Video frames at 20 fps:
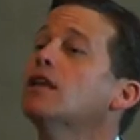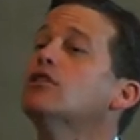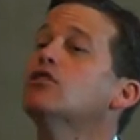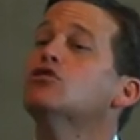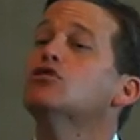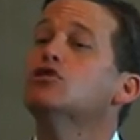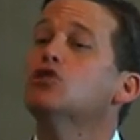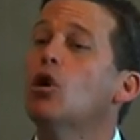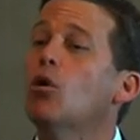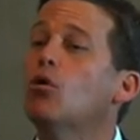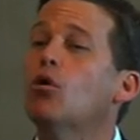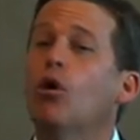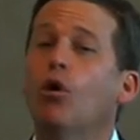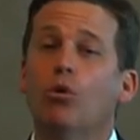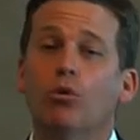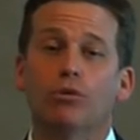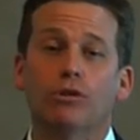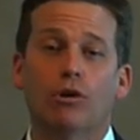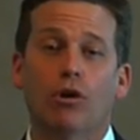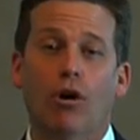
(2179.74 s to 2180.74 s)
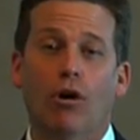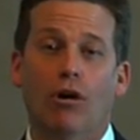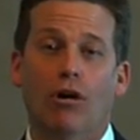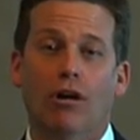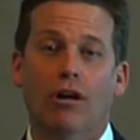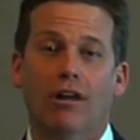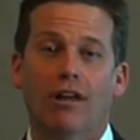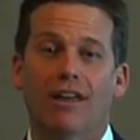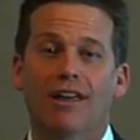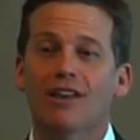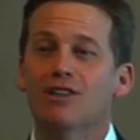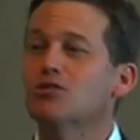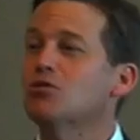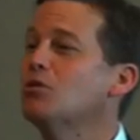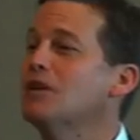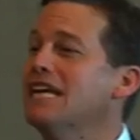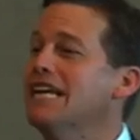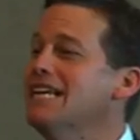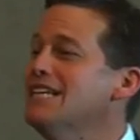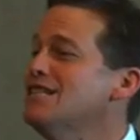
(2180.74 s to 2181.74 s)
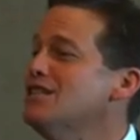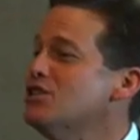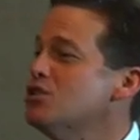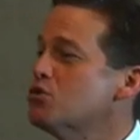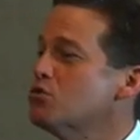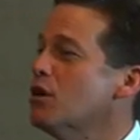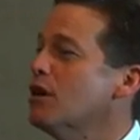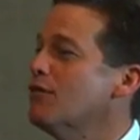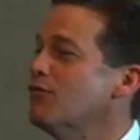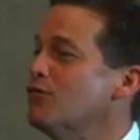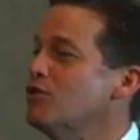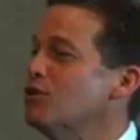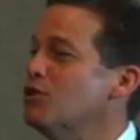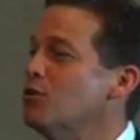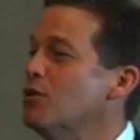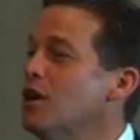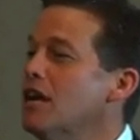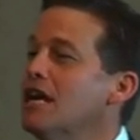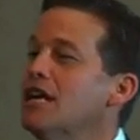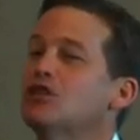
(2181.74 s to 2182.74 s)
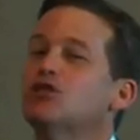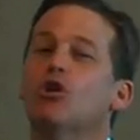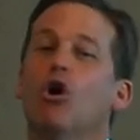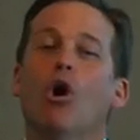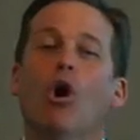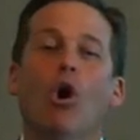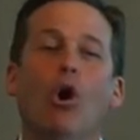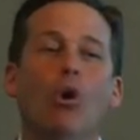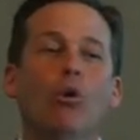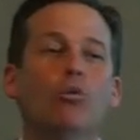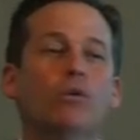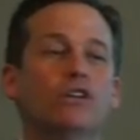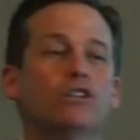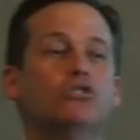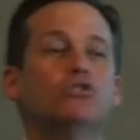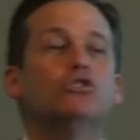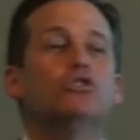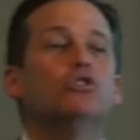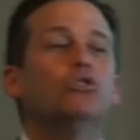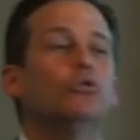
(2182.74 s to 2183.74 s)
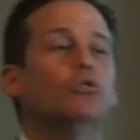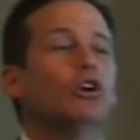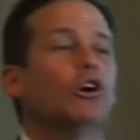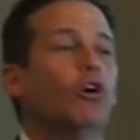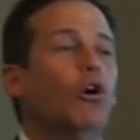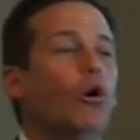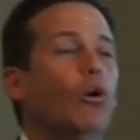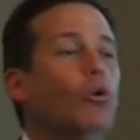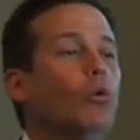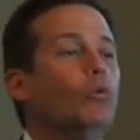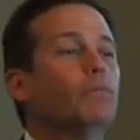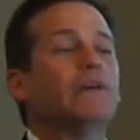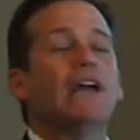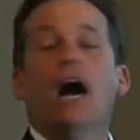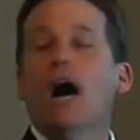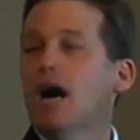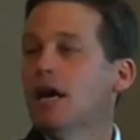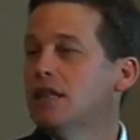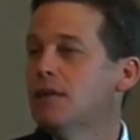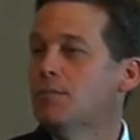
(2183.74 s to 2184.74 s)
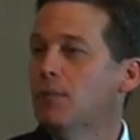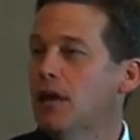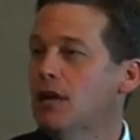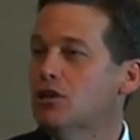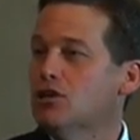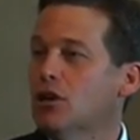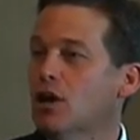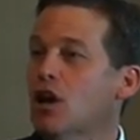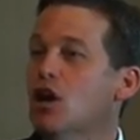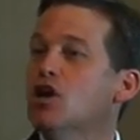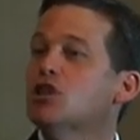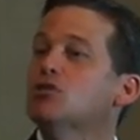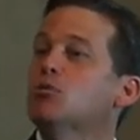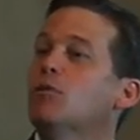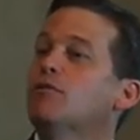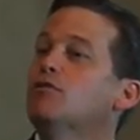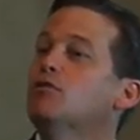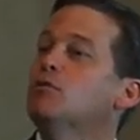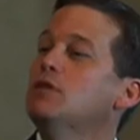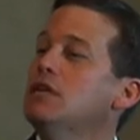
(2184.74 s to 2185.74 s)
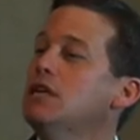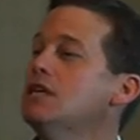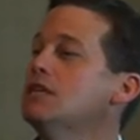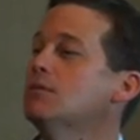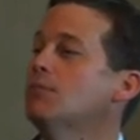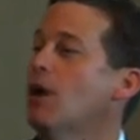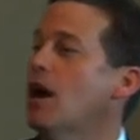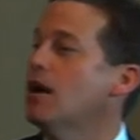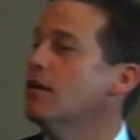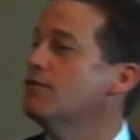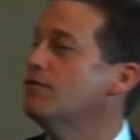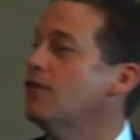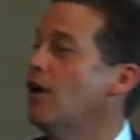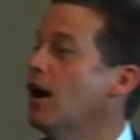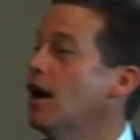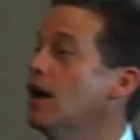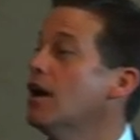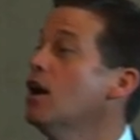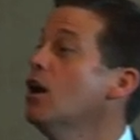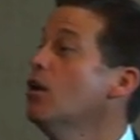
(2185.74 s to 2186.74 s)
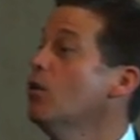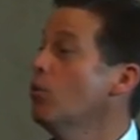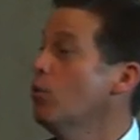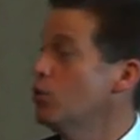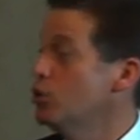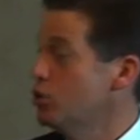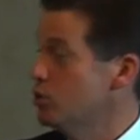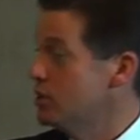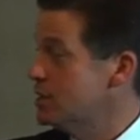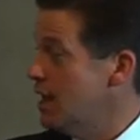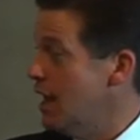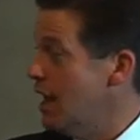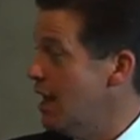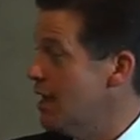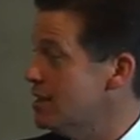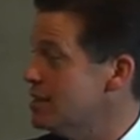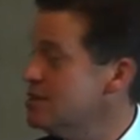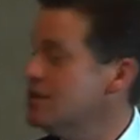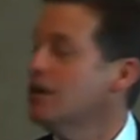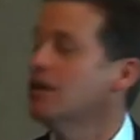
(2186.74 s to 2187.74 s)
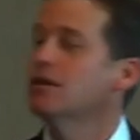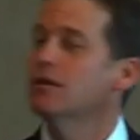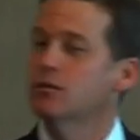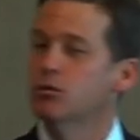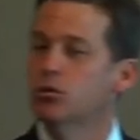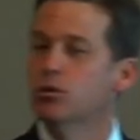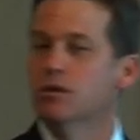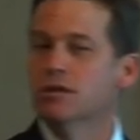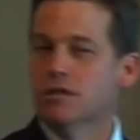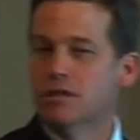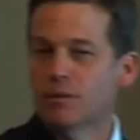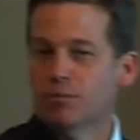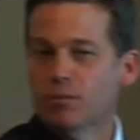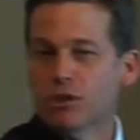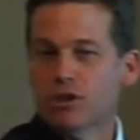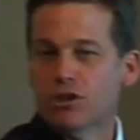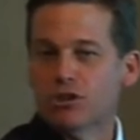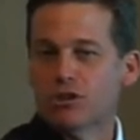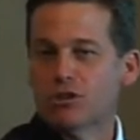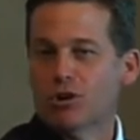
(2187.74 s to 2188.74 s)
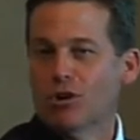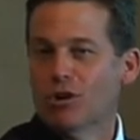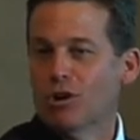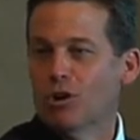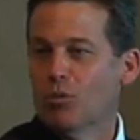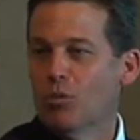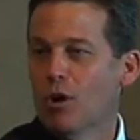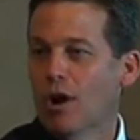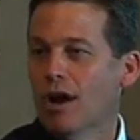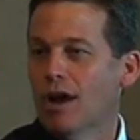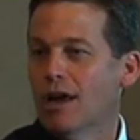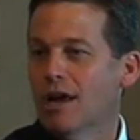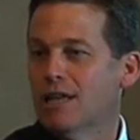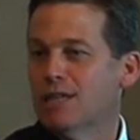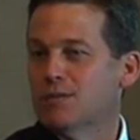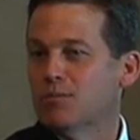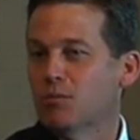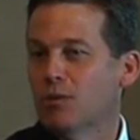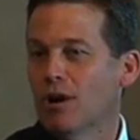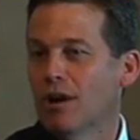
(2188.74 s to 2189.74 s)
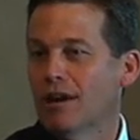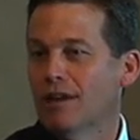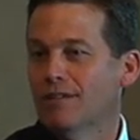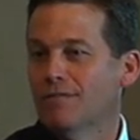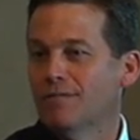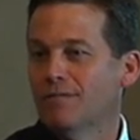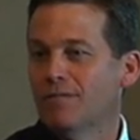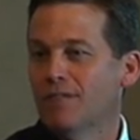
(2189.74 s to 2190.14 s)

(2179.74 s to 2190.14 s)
There's no cold at all. So an easy trick for you is to always do the cold behind the patient. So if you need to modify your test, you can simply just turn it away and spray it.